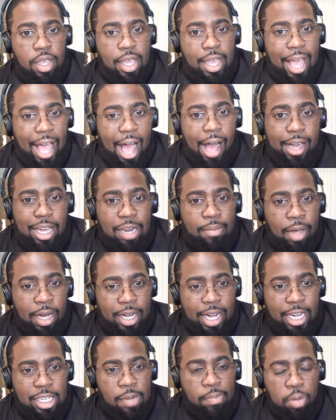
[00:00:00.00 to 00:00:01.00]
How can the
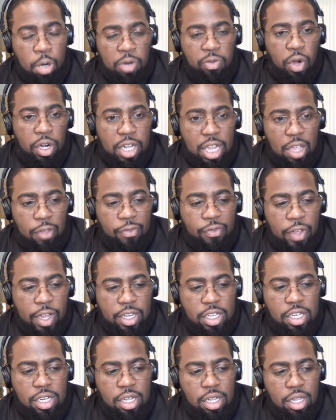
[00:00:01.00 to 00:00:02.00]
Buckeyes improve on
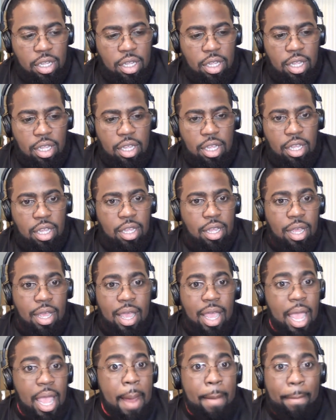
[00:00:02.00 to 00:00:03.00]
defense?
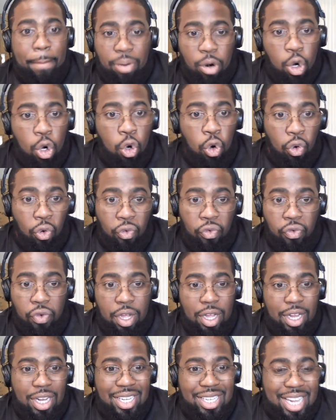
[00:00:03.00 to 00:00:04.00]
Improve
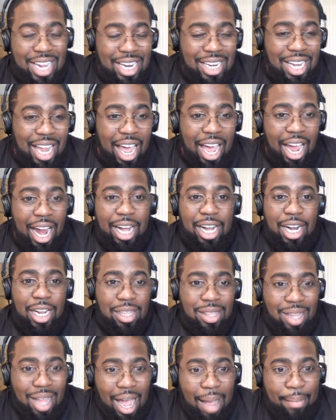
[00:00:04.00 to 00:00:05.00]
D-line,
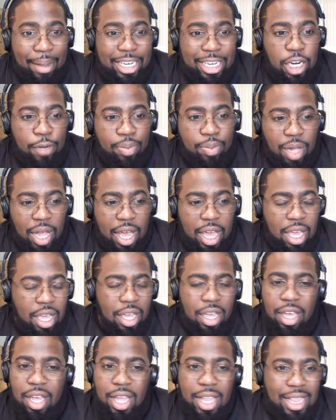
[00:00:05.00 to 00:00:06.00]
linebacker play.
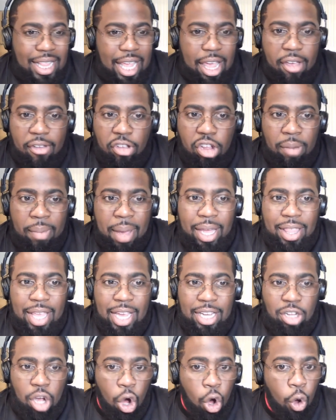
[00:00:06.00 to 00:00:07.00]
That's going to make
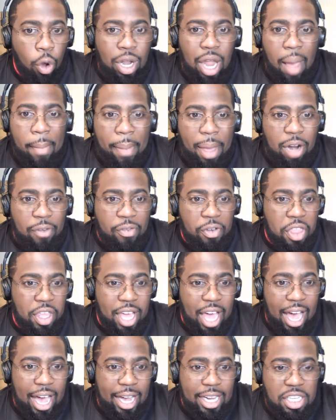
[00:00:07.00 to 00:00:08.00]
things a whole lot better for the
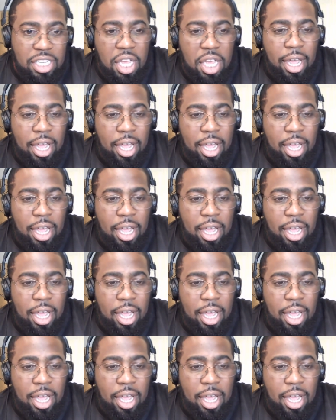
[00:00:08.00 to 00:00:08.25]
guys